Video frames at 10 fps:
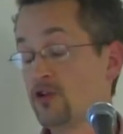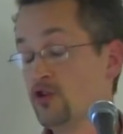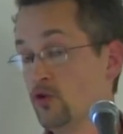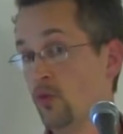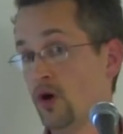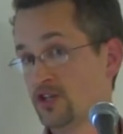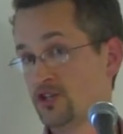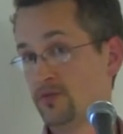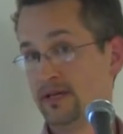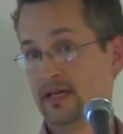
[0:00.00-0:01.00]
you want
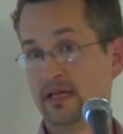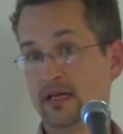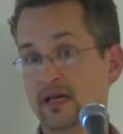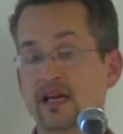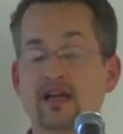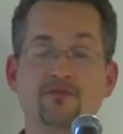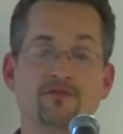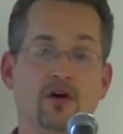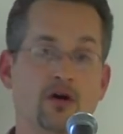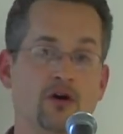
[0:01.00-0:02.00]
to be
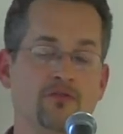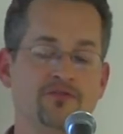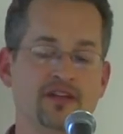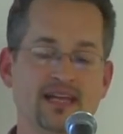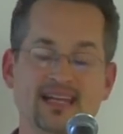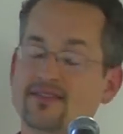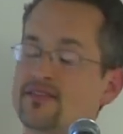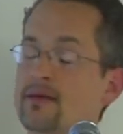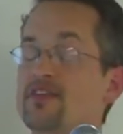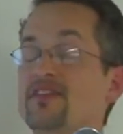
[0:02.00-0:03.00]
involved in
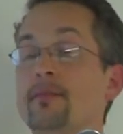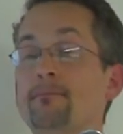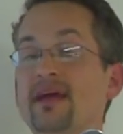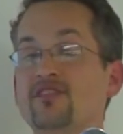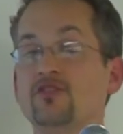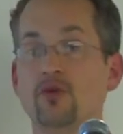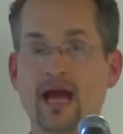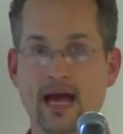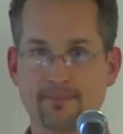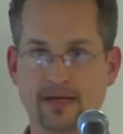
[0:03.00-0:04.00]
something that makes you
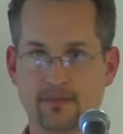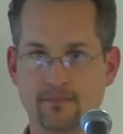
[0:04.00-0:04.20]
happy.